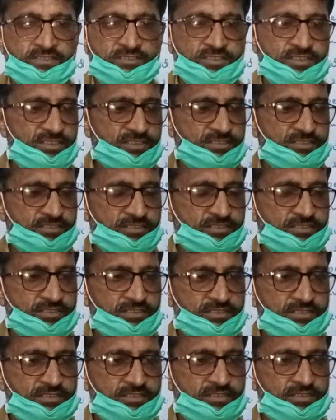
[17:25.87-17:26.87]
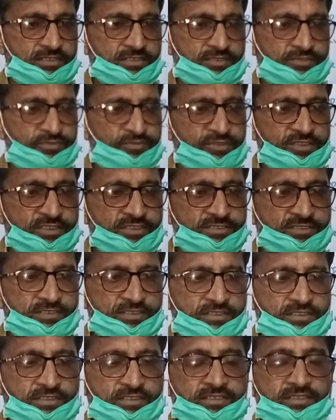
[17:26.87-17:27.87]
just we
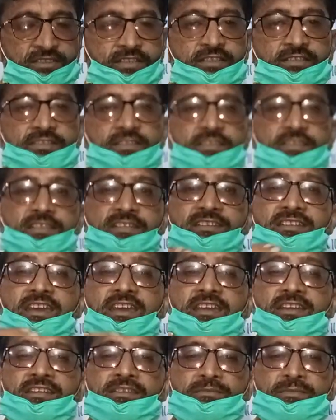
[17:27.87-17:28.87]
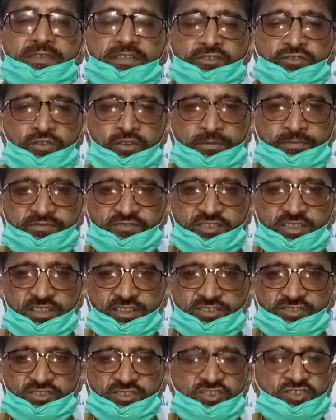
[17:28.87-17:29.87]
say that inanimate
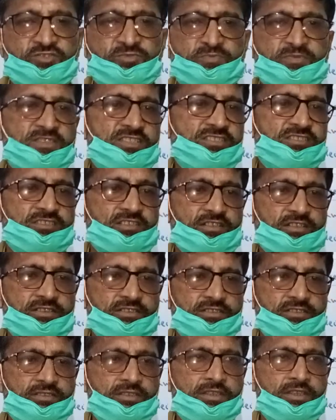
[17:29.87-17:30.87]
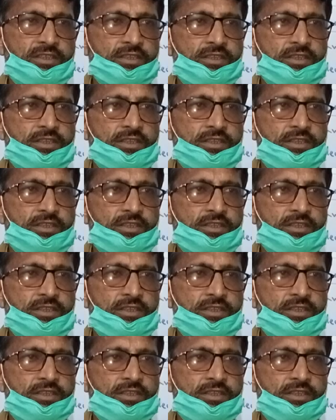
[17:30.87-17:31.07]
objects, especially